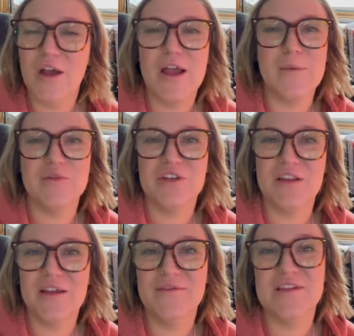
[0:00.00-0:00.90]
Um, she
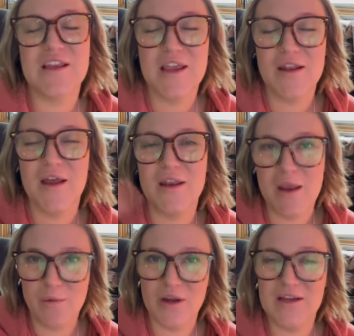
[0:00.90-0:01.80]
lives in a
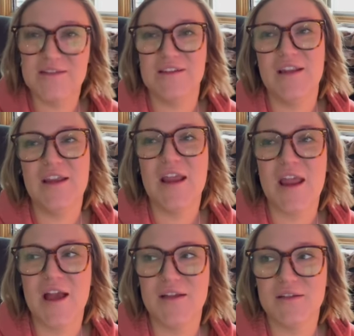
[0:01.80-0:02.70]
neighboring city
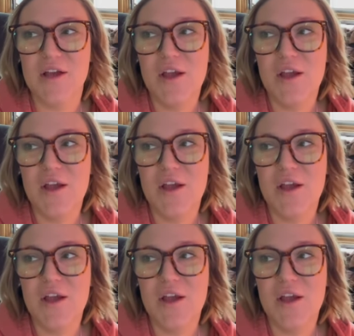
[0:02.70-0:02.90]
and